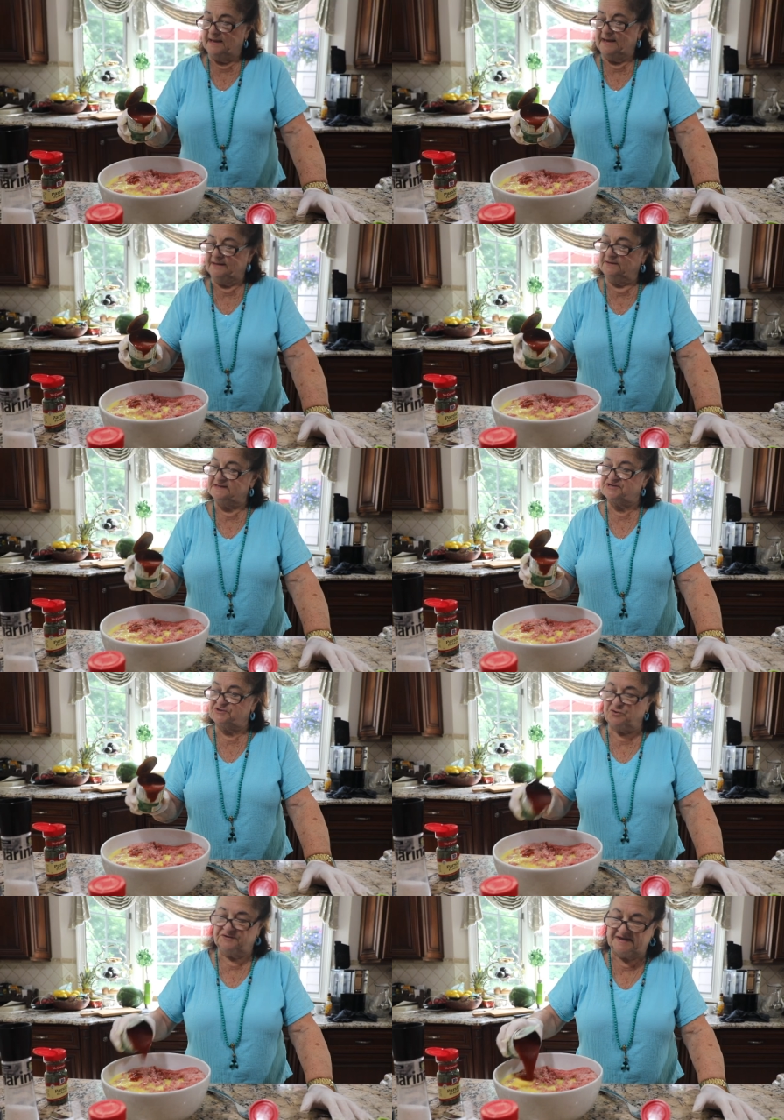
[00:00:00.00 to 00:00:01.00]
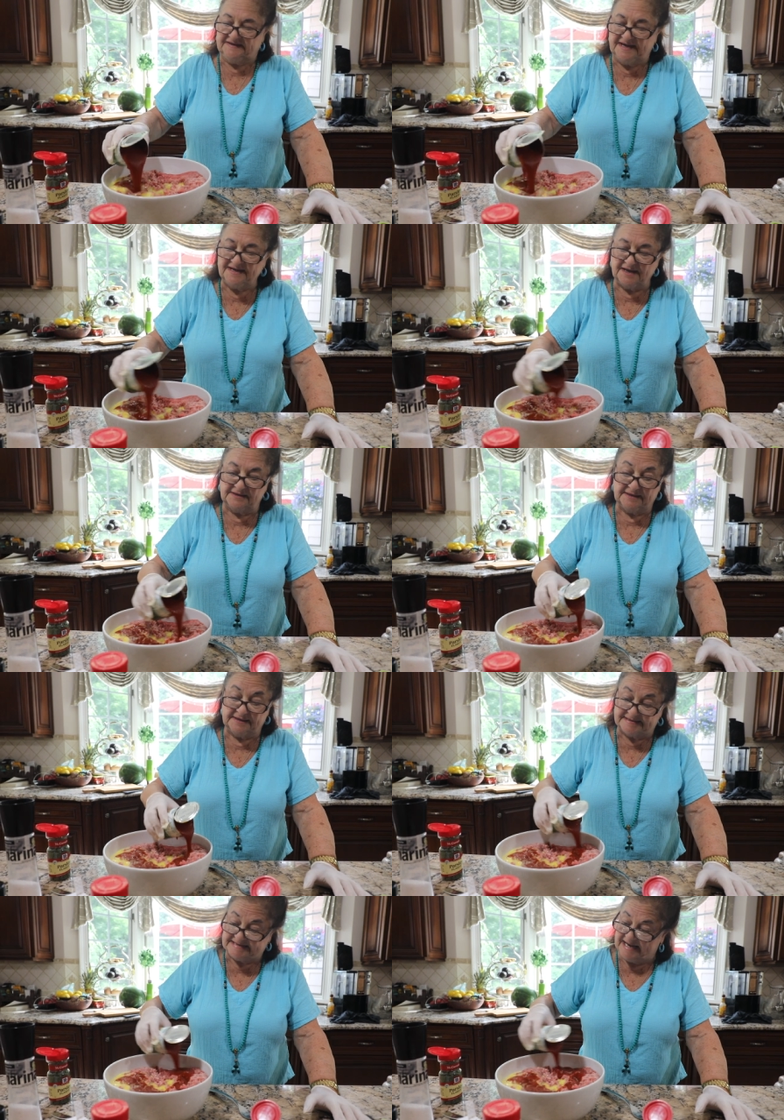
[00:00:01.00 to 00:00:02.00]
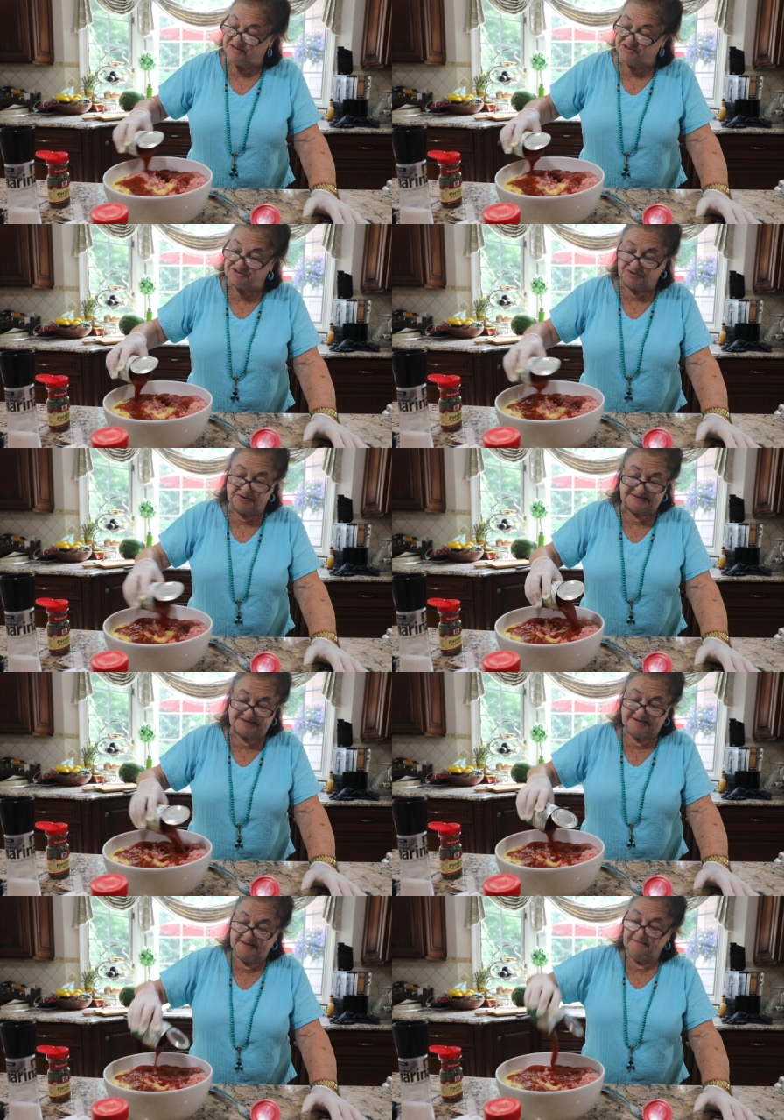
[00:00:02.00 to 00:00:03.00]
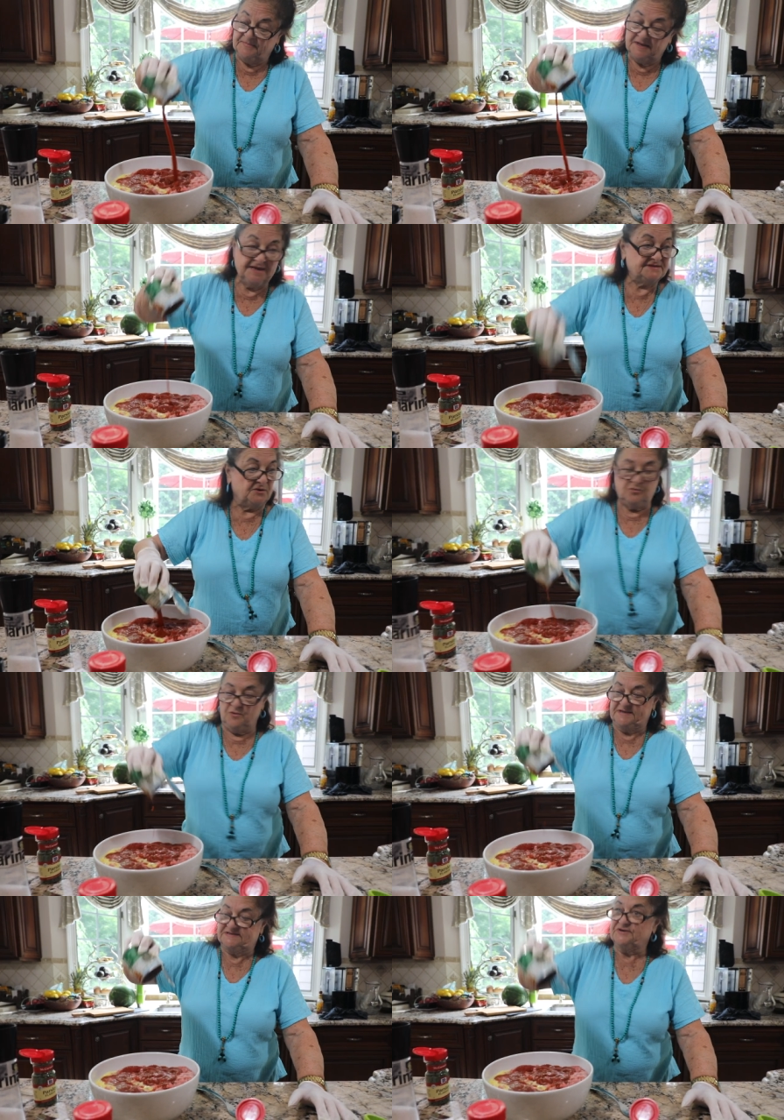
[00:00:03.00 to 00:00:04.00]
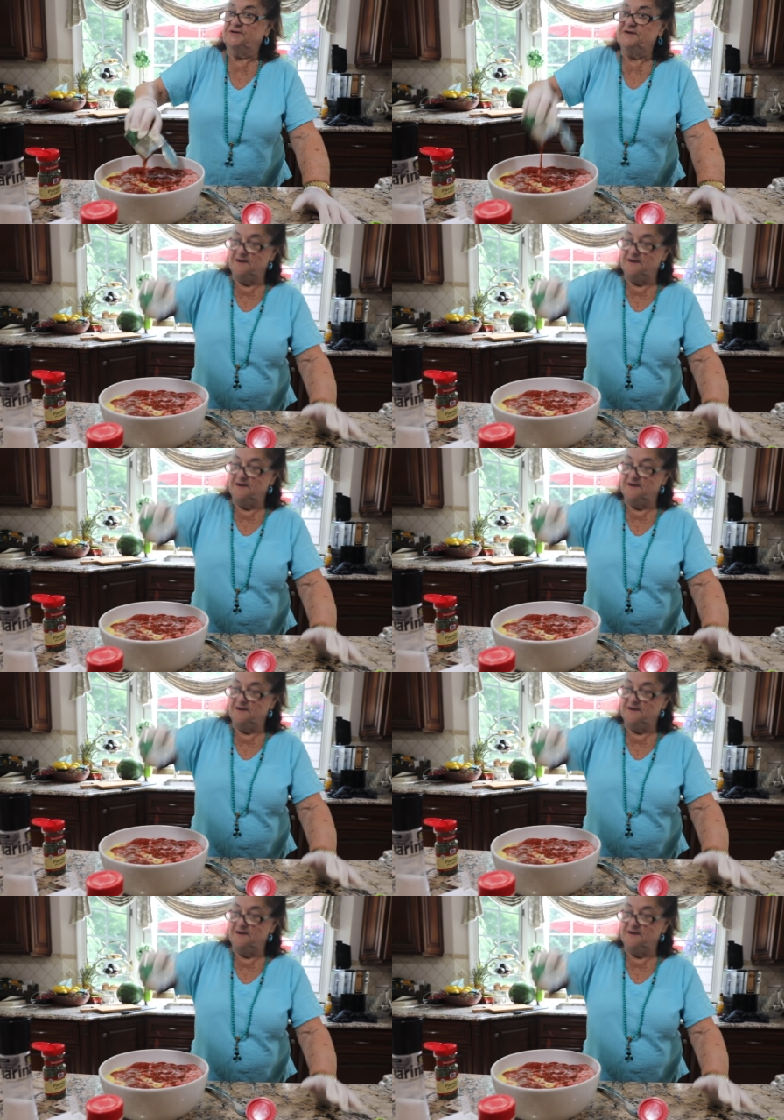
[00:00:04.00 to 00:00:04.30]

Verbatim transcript: And this is contadina, a little Italian sauce, is always good.